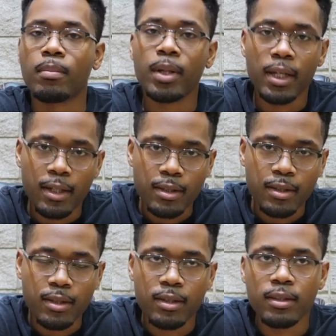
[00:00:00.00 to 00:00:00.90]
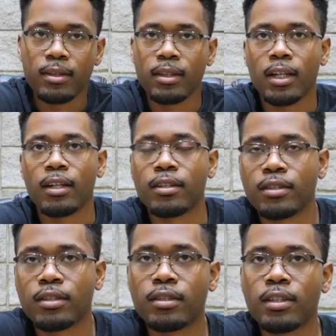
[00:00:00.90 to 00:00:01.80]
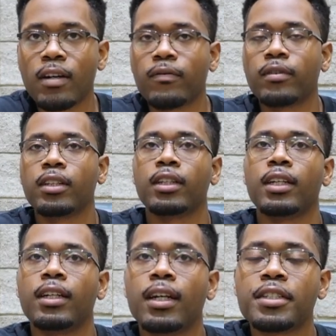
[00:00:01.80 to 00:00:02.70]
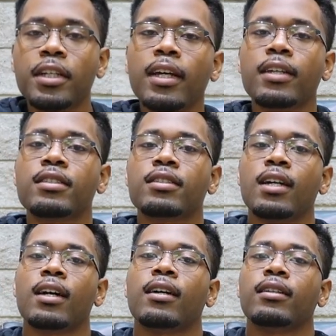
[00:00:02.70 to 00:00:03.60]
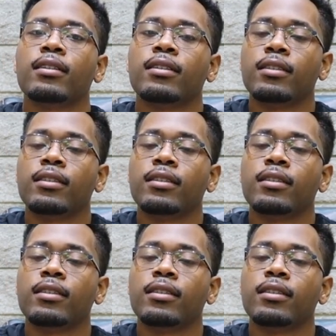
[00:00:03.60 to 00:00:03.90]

But yes, there's definitely a chance that,